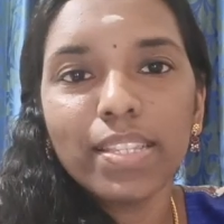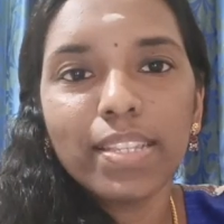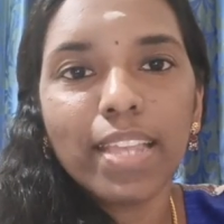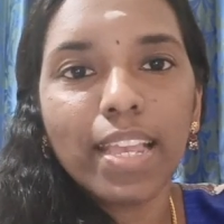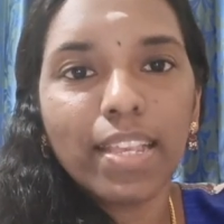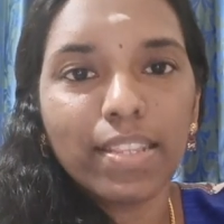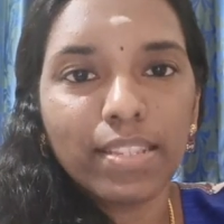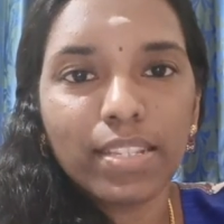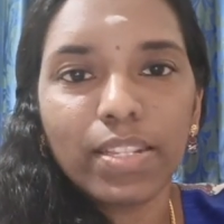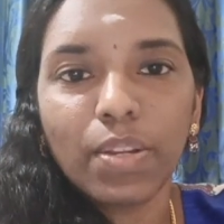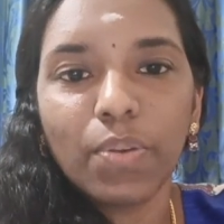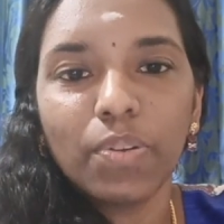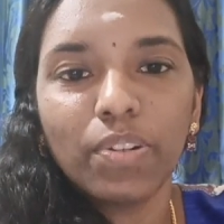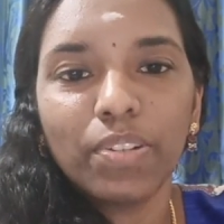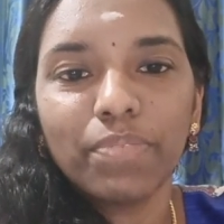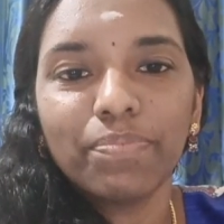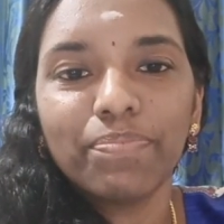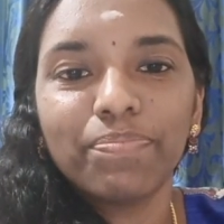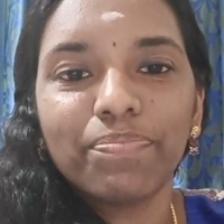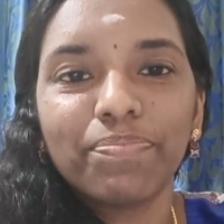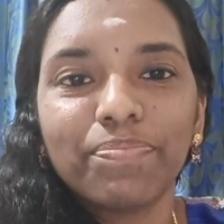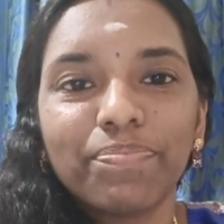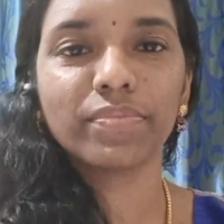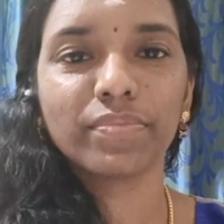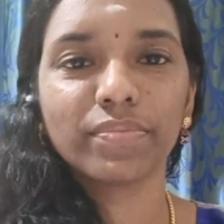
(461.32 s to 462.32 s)
case note.
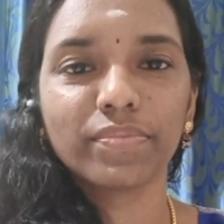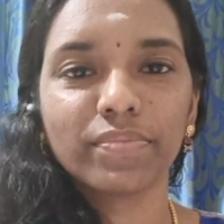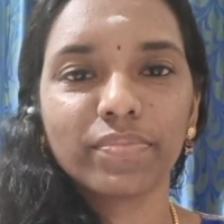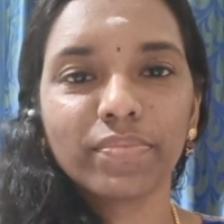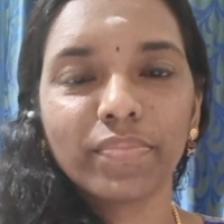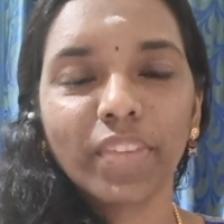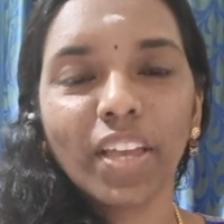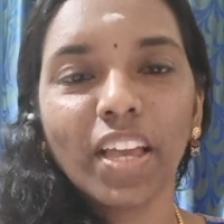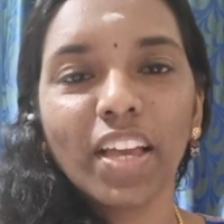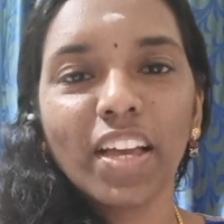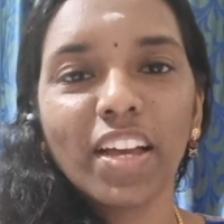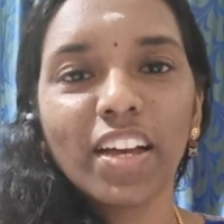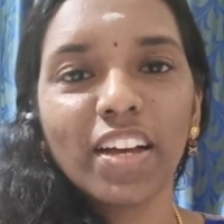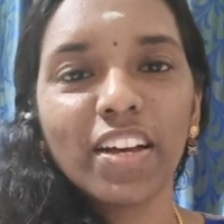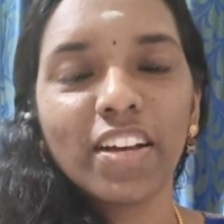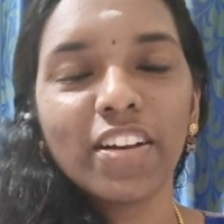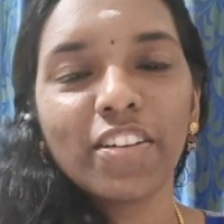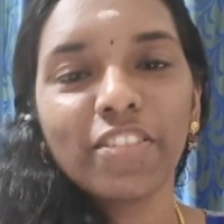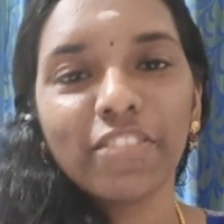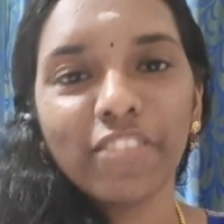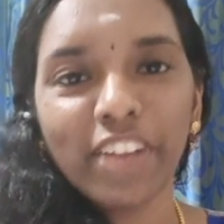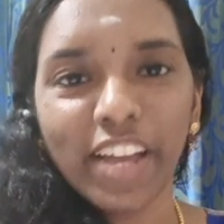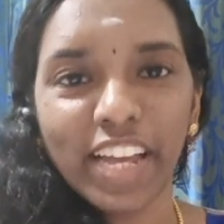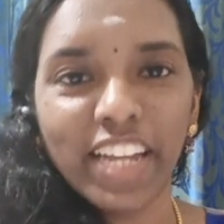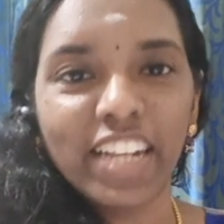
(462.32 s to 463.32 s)

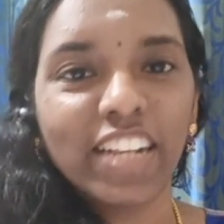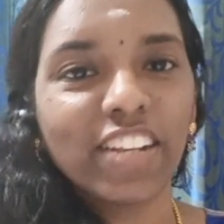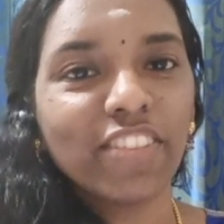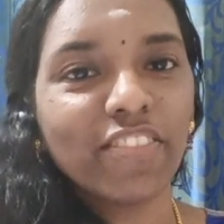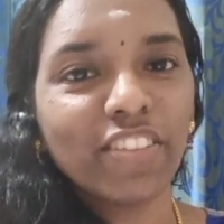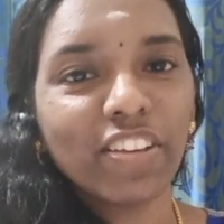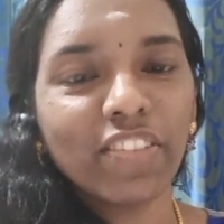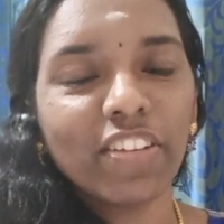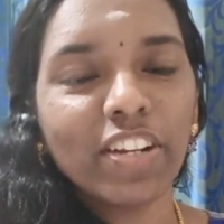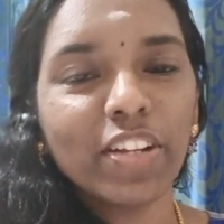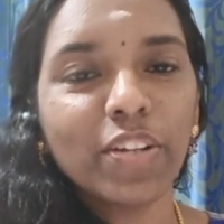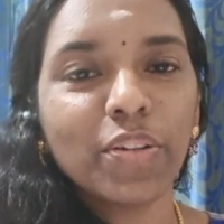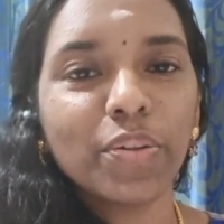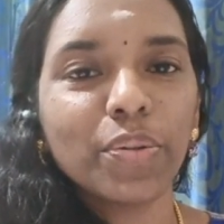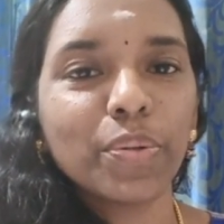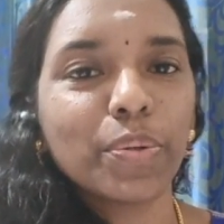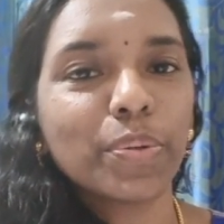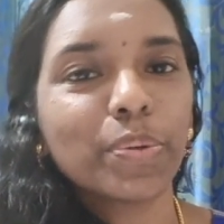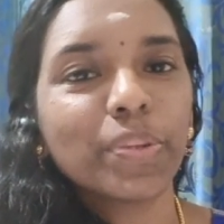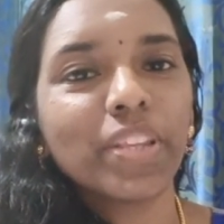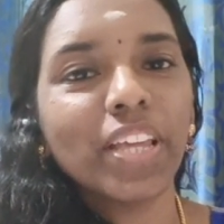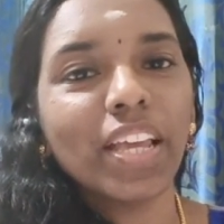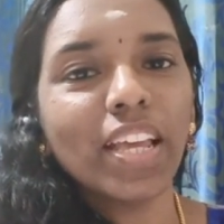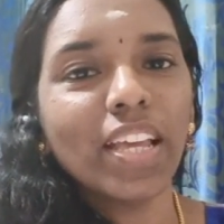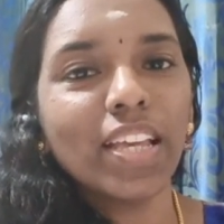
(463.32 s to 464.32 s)
Fine, we will go
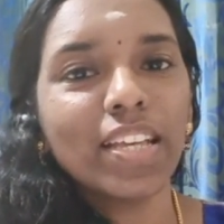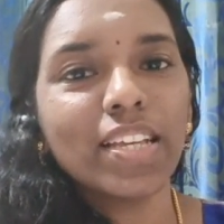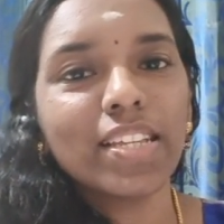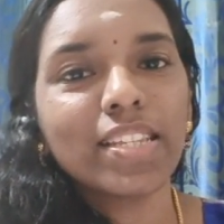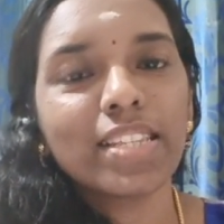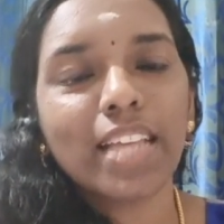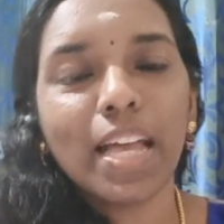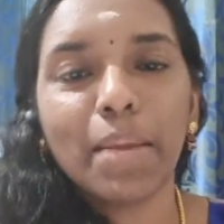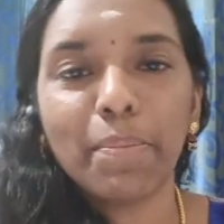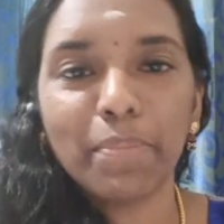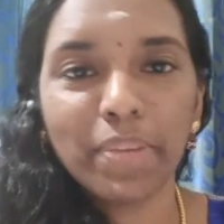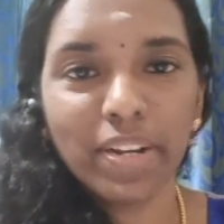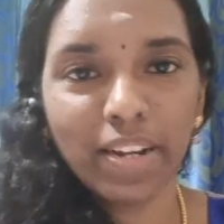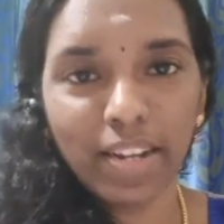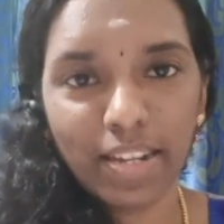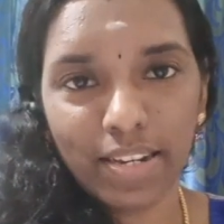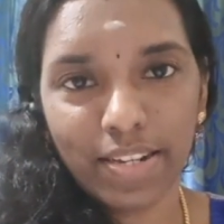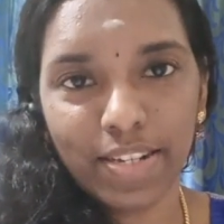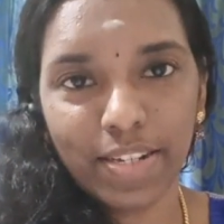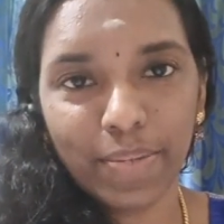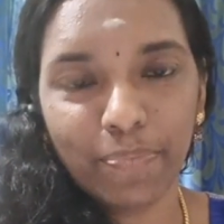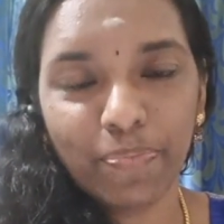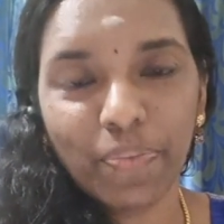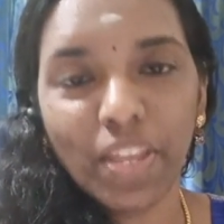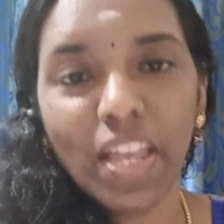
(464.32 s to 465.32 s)
to the sample
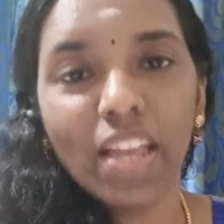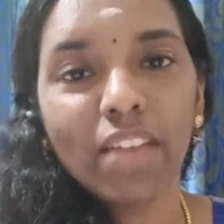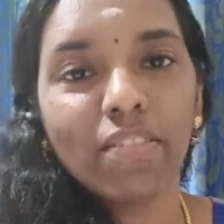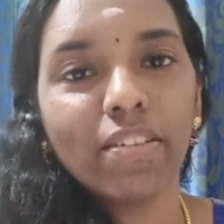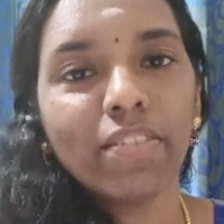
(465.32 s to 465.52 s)
letter.